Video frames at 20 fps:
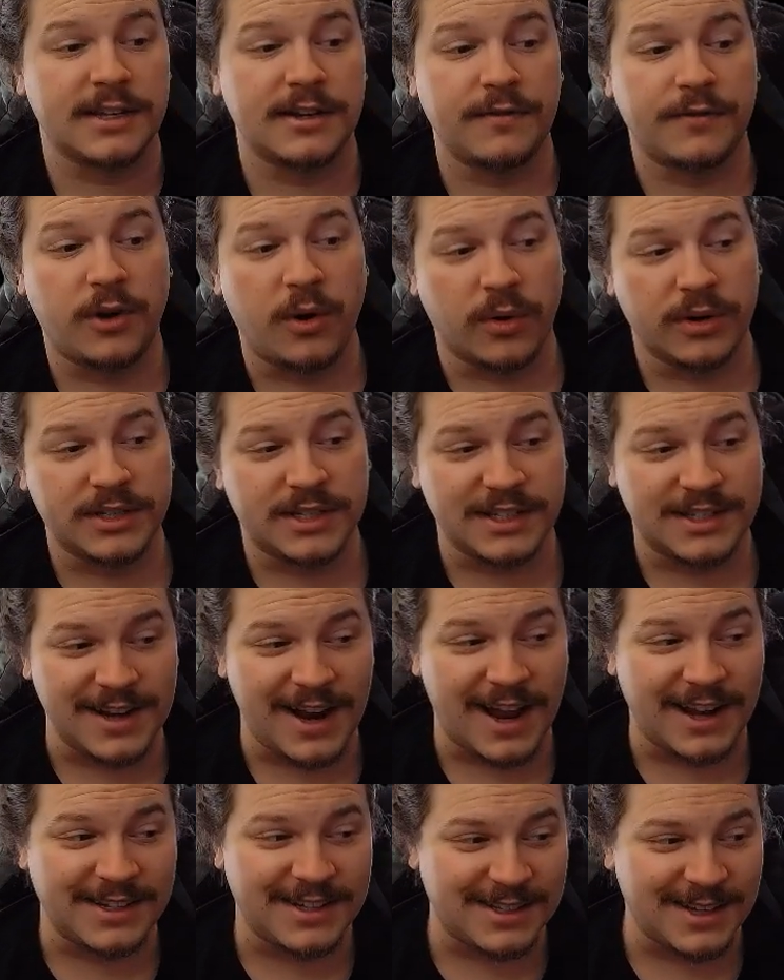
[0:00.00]
And of course, it's
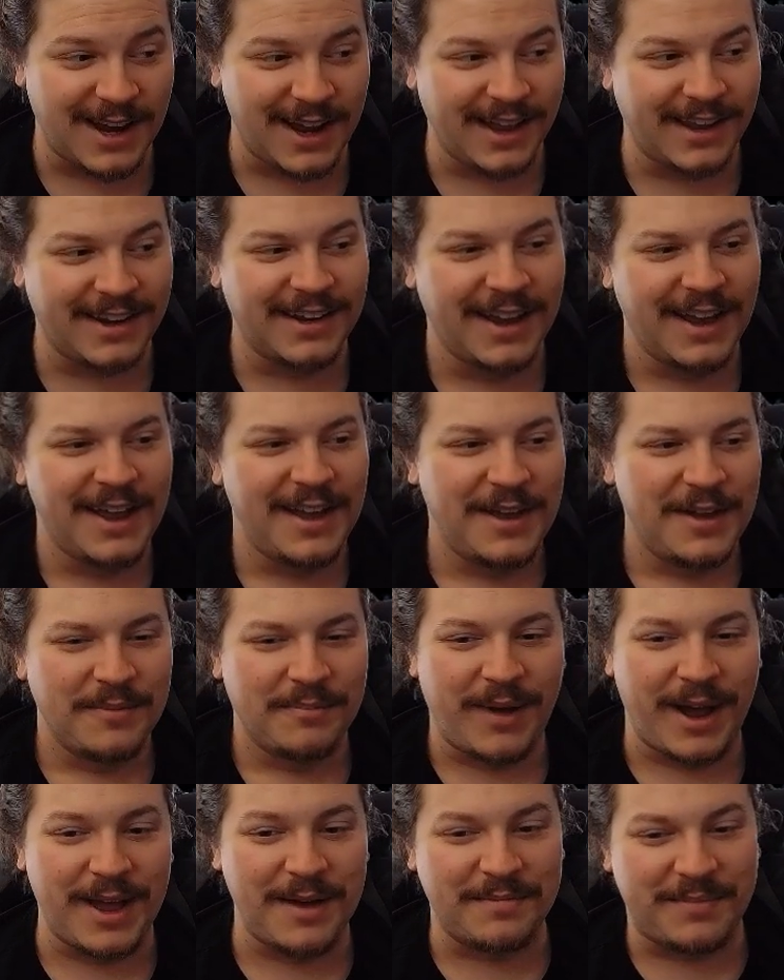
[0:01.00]
not designed
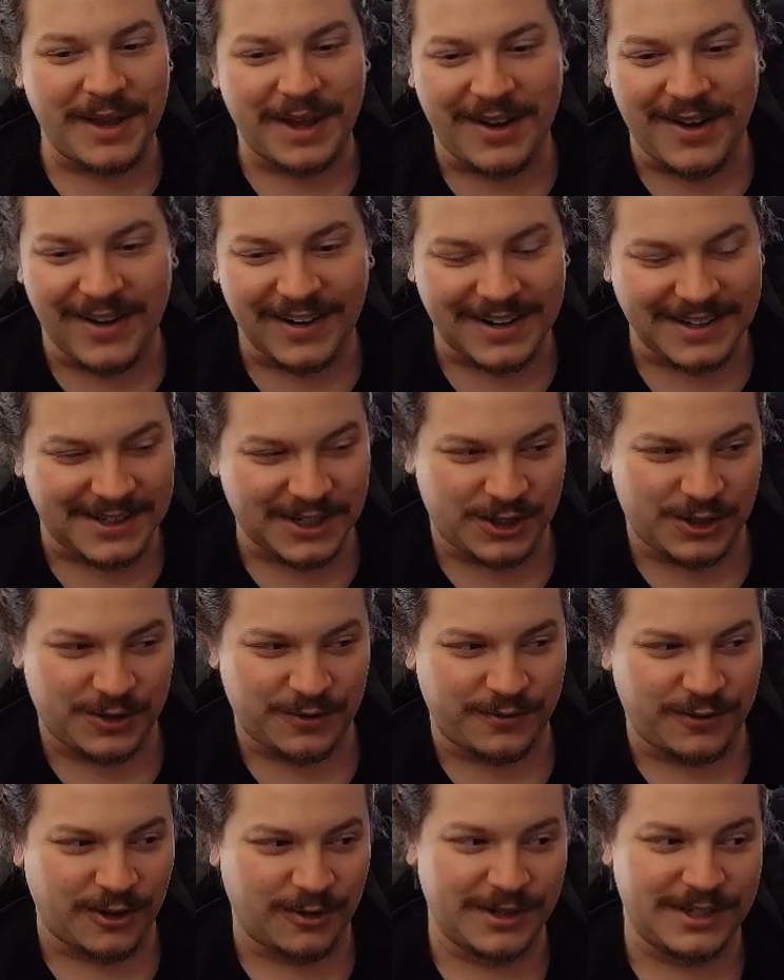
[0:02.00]
by a big architecture
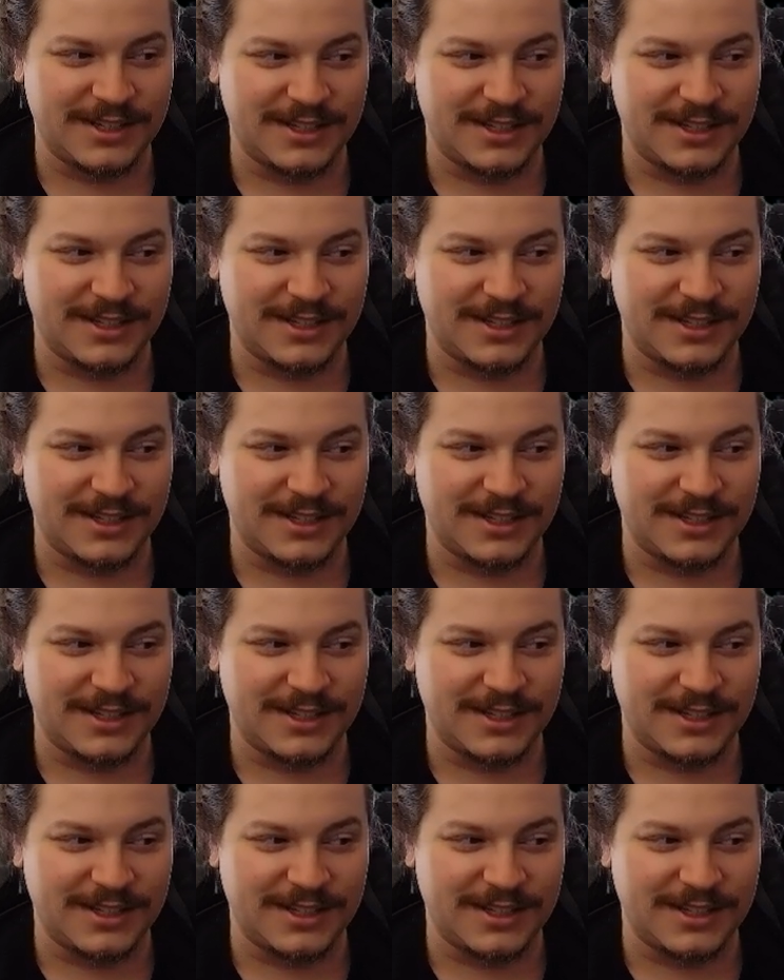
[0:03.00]
firm.